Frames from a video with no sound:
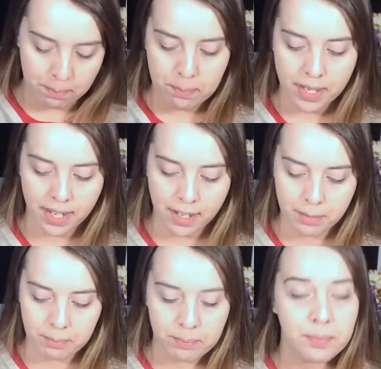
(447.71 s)
But
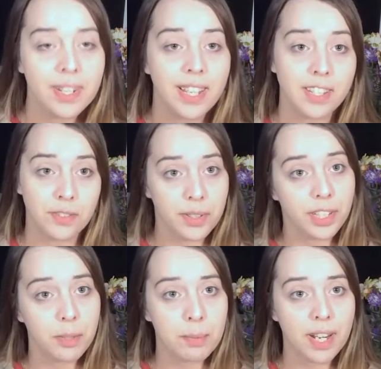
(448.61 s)
it's a really
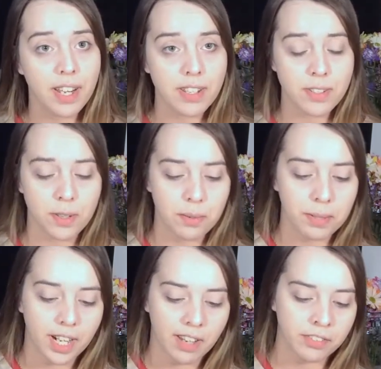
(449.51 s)
good product, so I'm
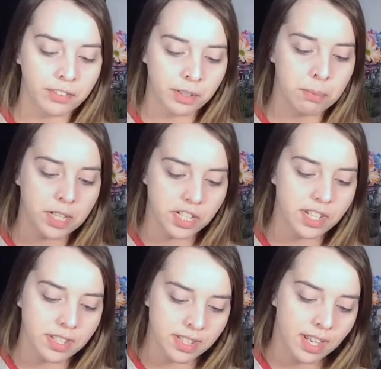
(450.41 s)
gonna have to
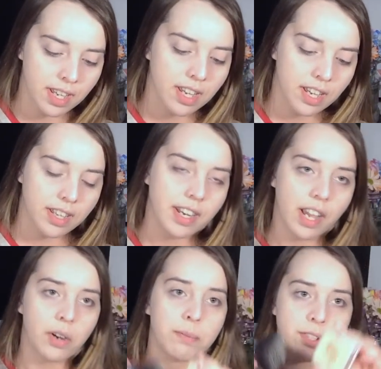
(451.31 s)
repurchase.
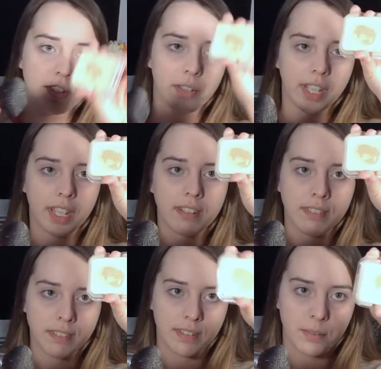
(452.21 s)
Now I'm just going in
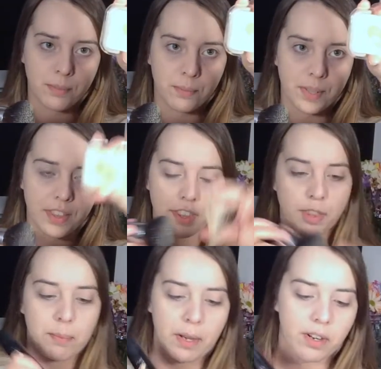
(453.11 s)
with
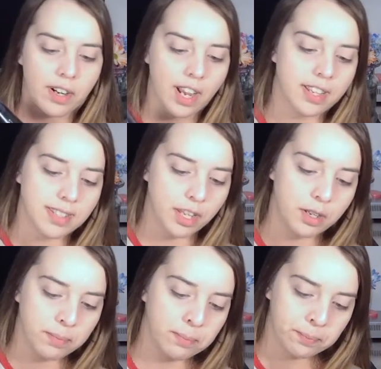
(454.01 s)
the powder I said.